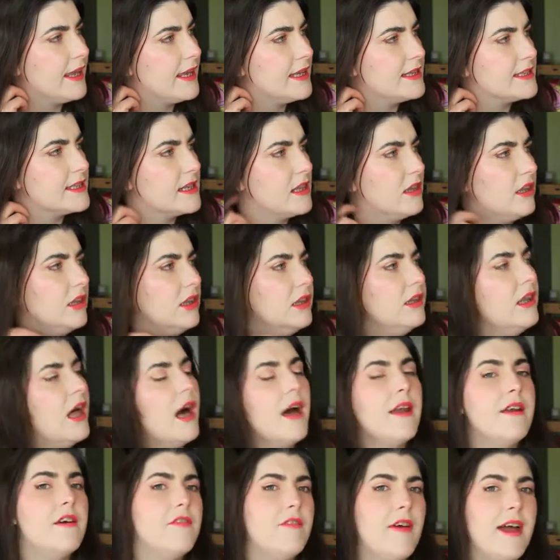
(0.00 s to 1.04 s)
is a
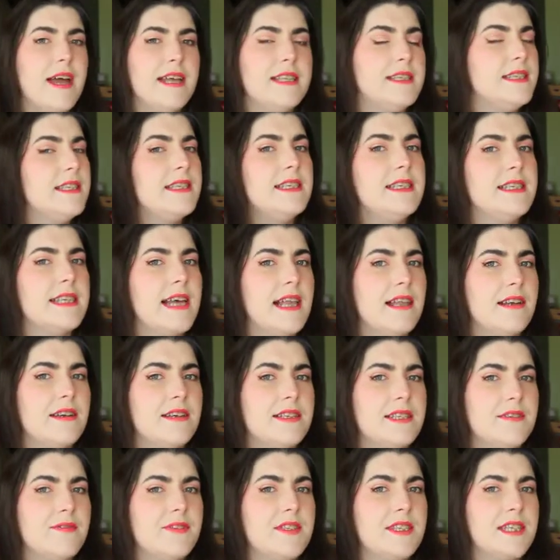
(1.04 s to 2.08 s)
lot of Etsy
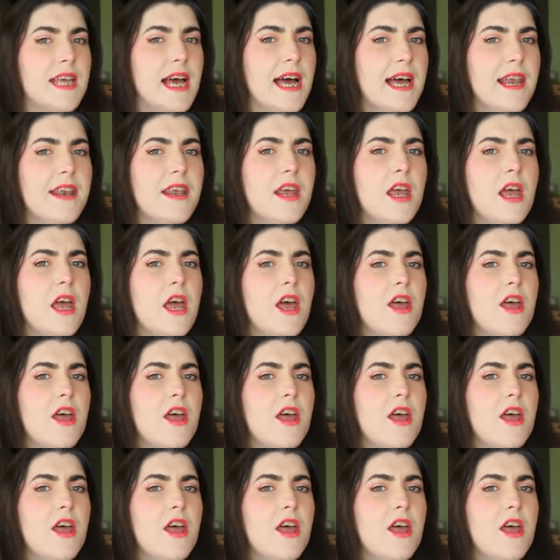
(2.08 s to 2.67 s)
sellers have said